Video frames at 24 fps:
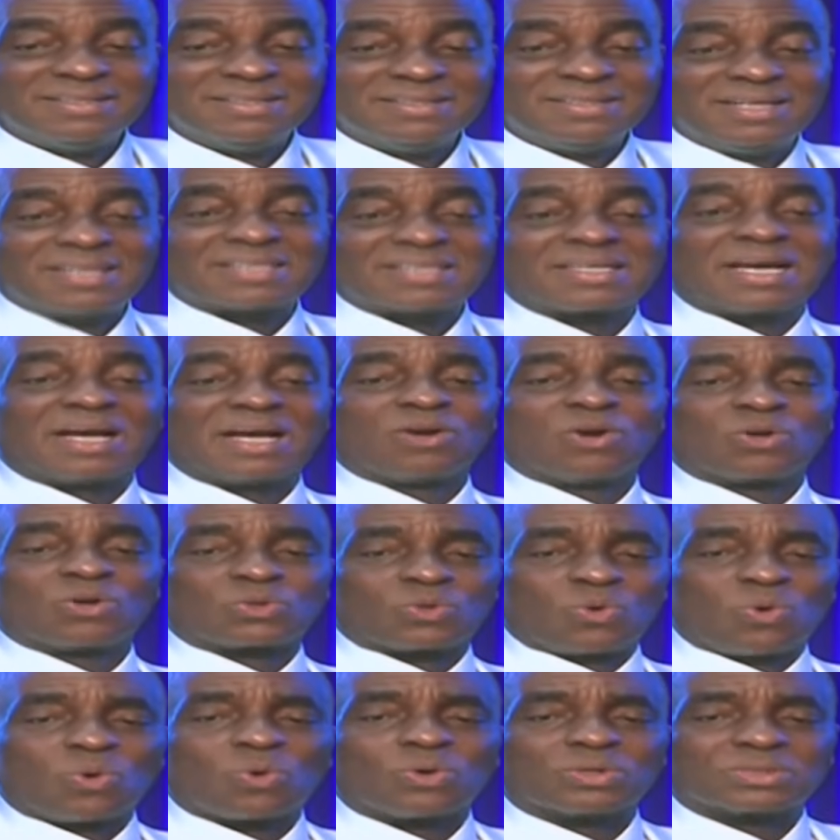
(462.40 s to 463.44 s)
These are
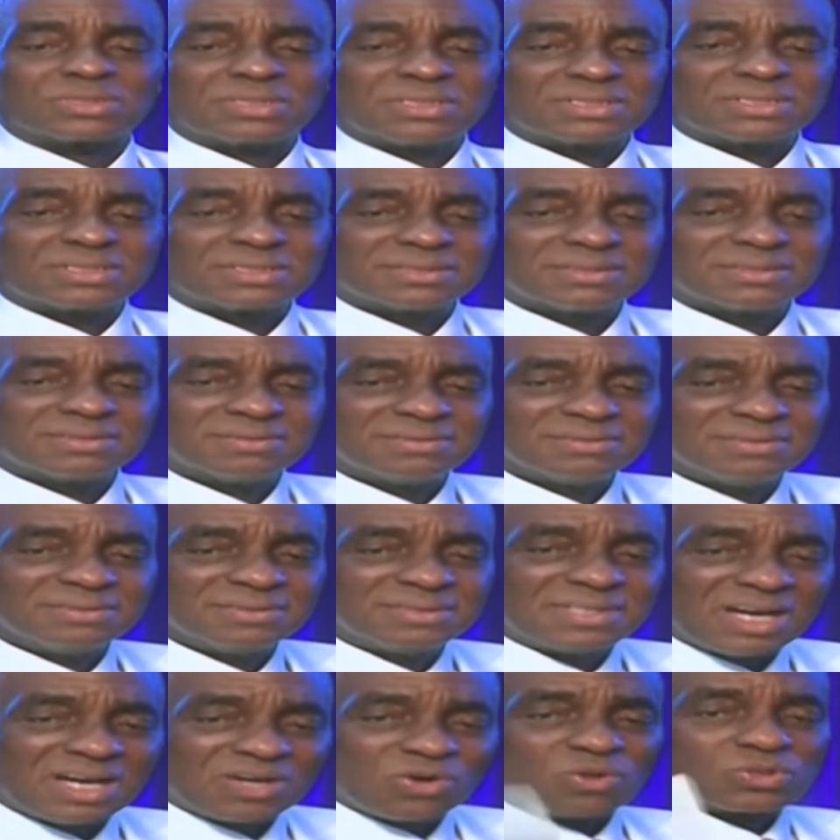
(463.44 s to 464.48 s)
not choruses.
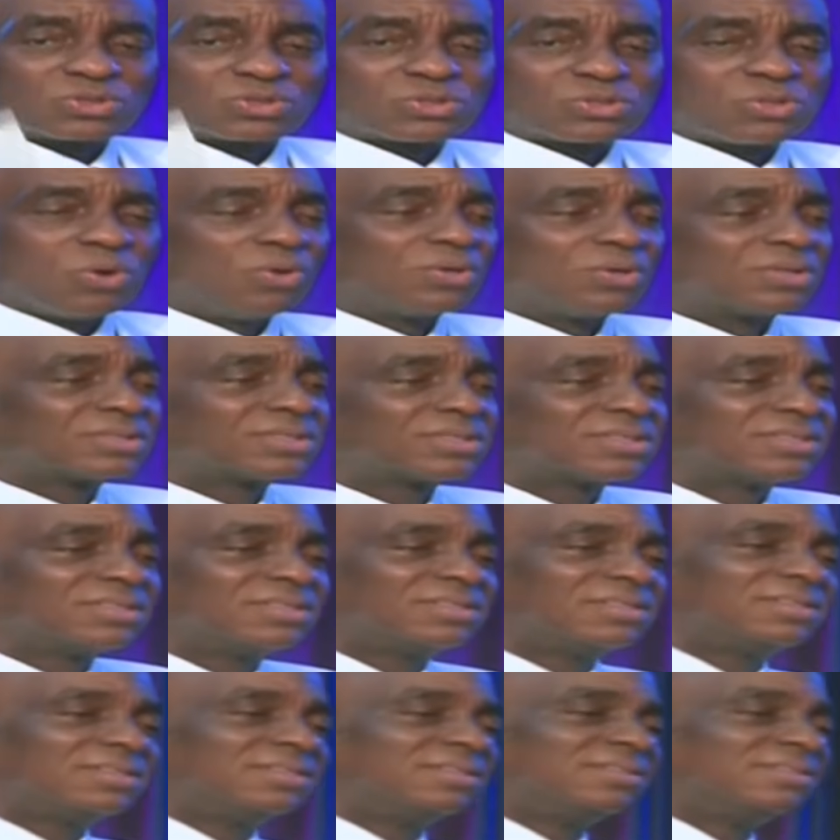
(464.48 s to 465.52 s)
They are not songs.
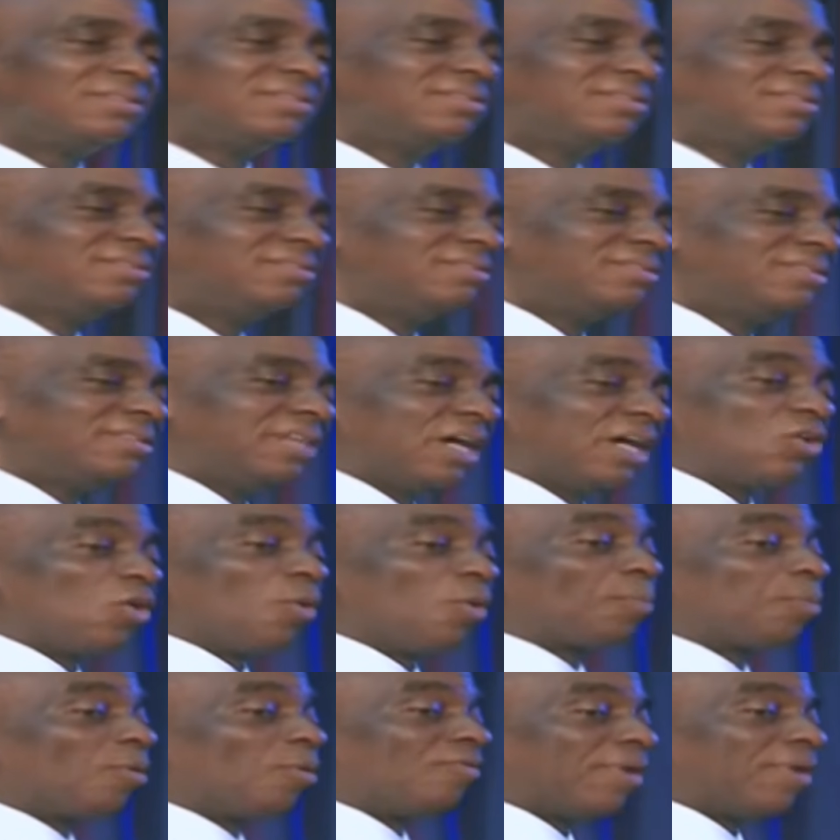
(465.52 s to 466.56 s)
They are
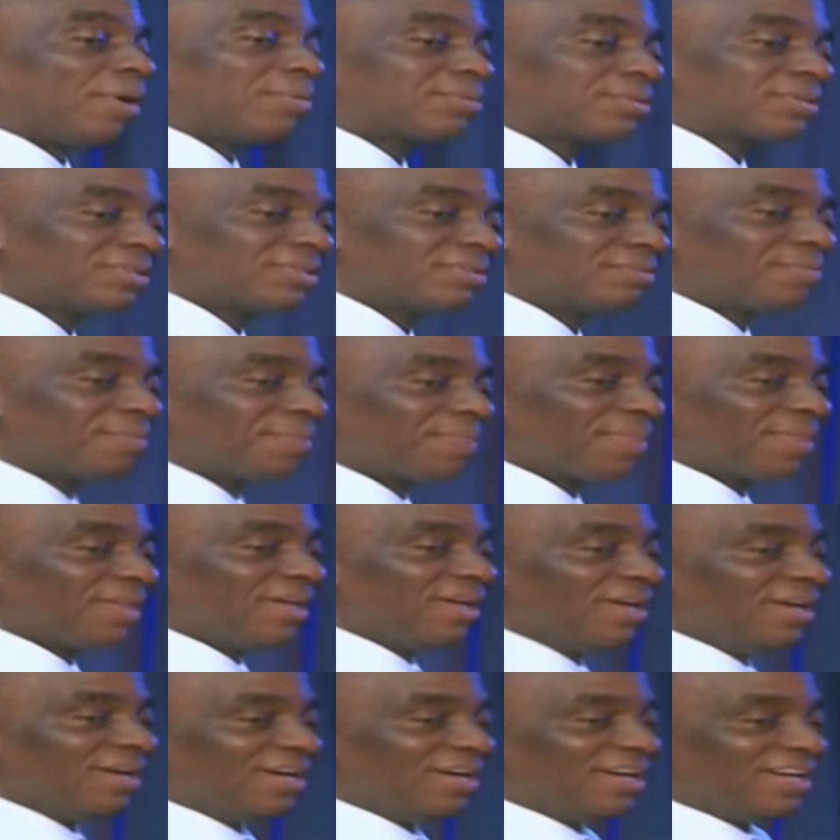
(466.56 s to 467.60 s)
not proverbs.
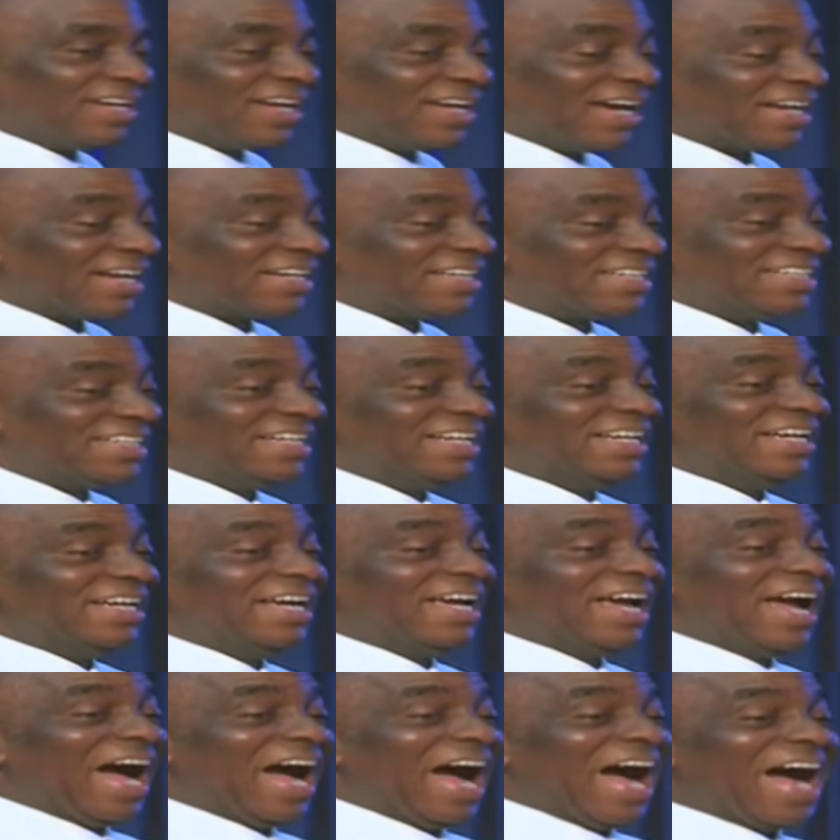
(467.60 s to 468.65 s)
They are the
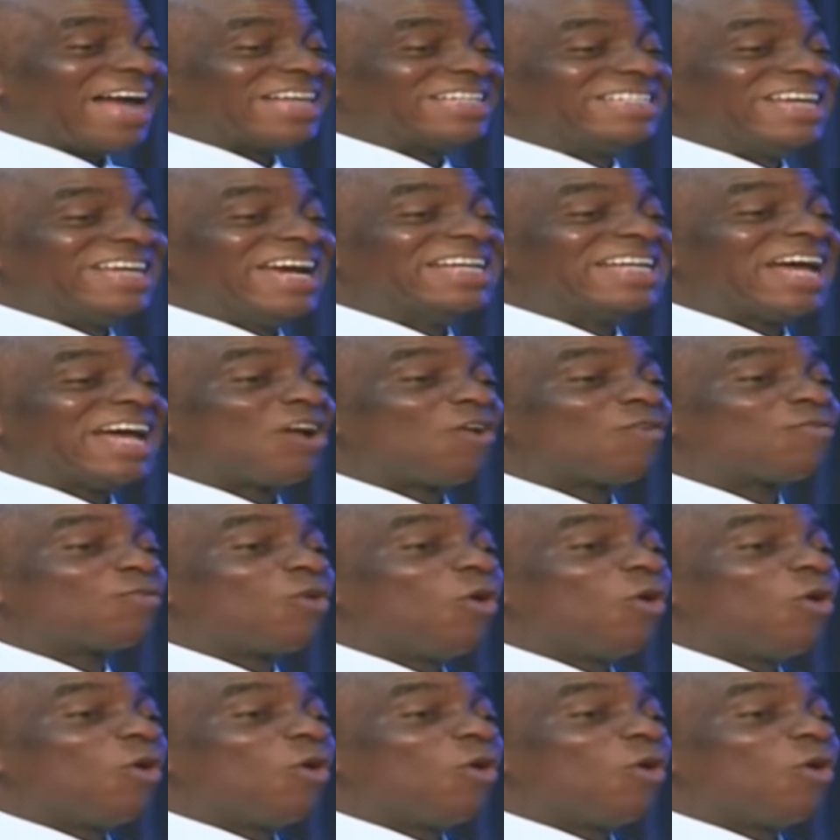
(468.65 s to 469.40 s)
agenda of